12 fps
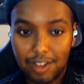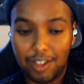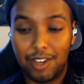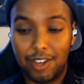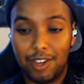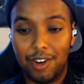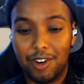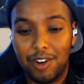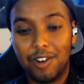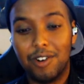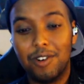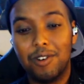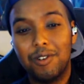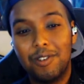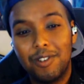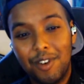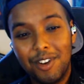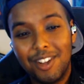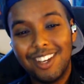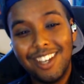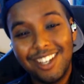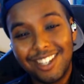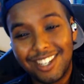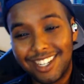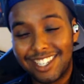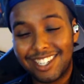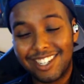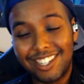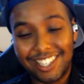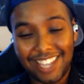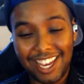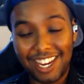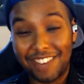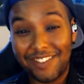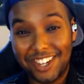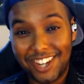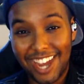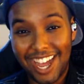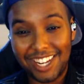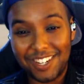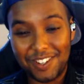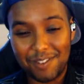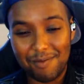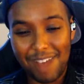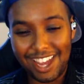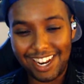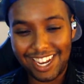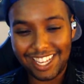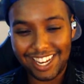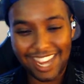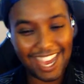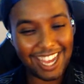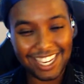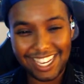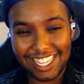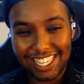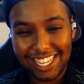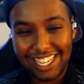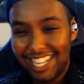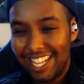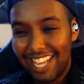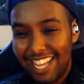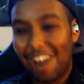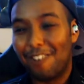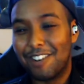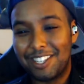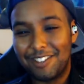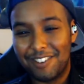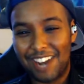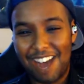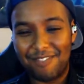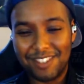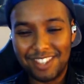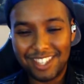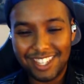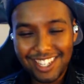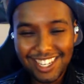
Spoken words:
Yo. She's sending him a challenge, man. That is... I want to see what happens.